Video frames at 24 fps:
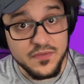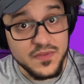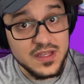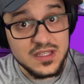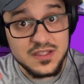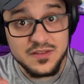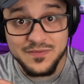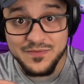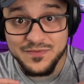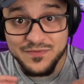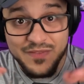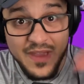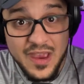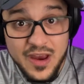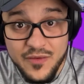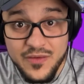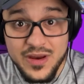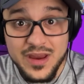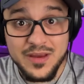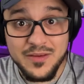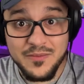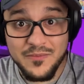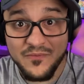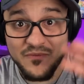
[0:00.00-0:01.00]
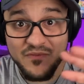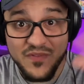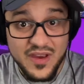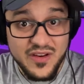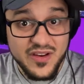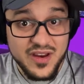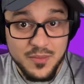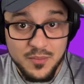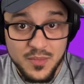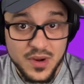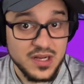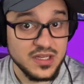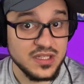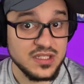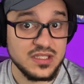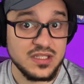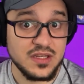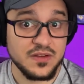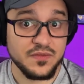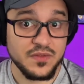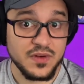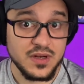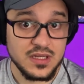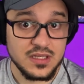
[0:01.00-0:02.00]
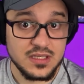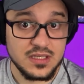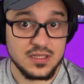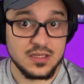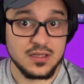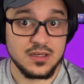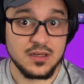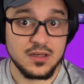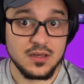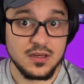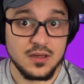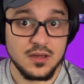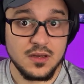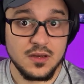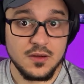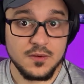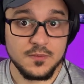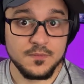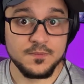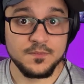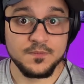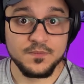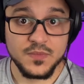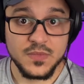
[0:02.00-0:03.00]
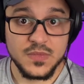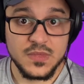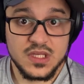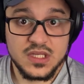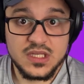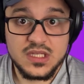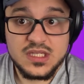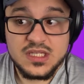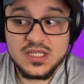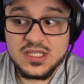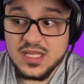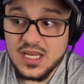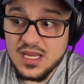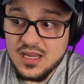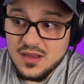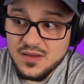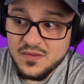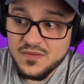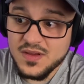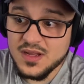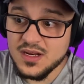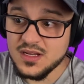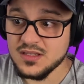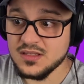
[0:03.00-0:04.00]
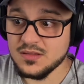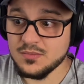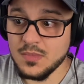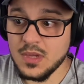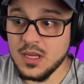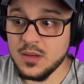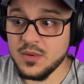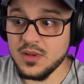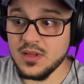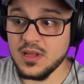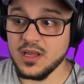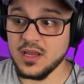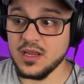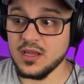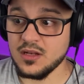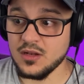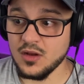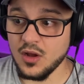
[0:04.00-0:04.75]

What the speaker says: very, very much different, just think of it as maybe like an